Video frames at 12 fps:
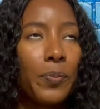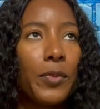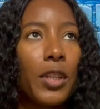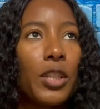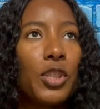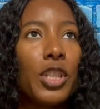
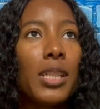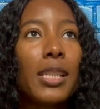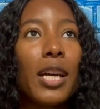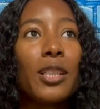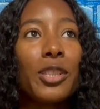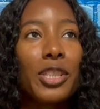just
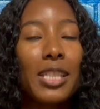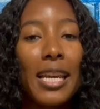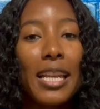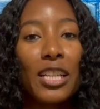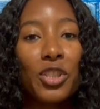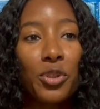
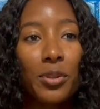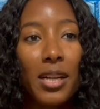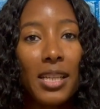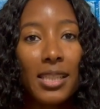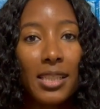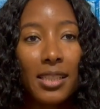understand and
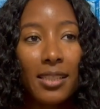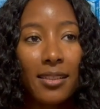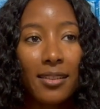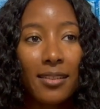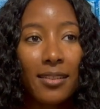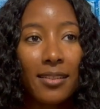trust
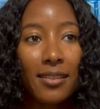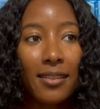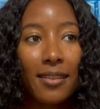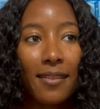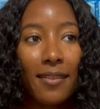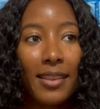
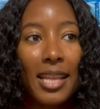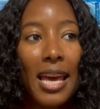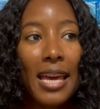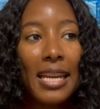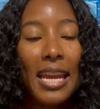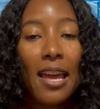
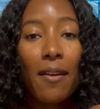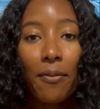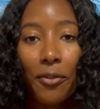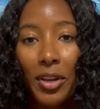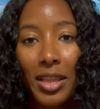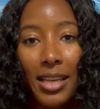that
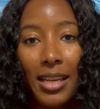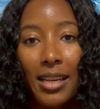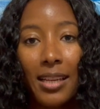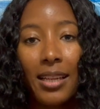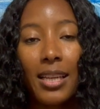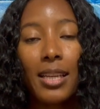
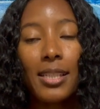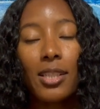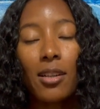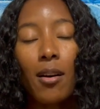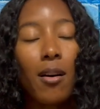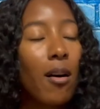everything is
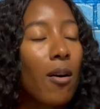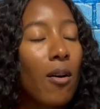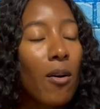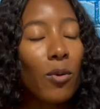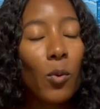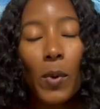
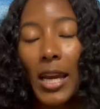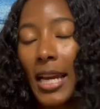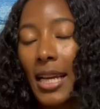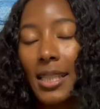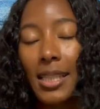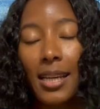
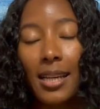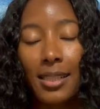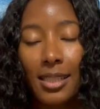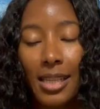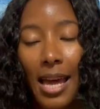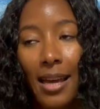always
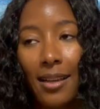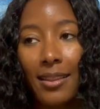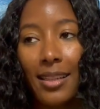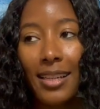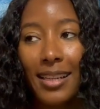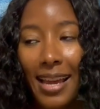
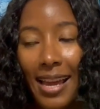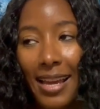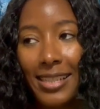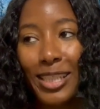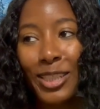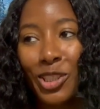exactly
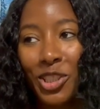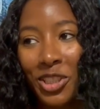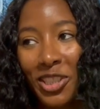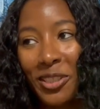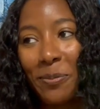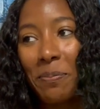as it
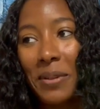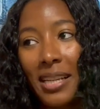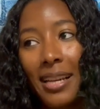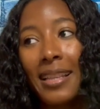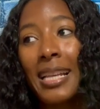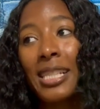should be.
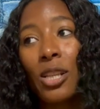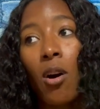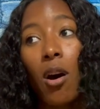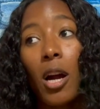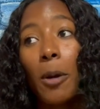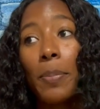And that's a
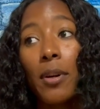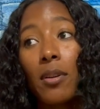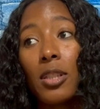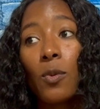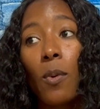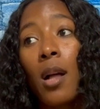hard pill to
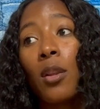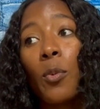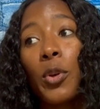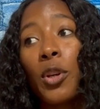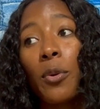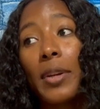swallow
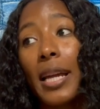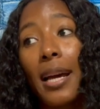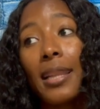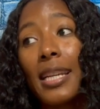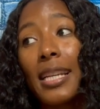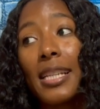when your
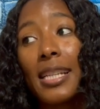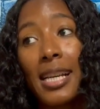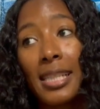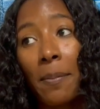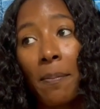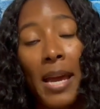reality
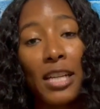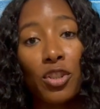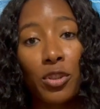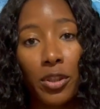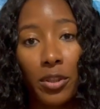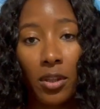doesn't match your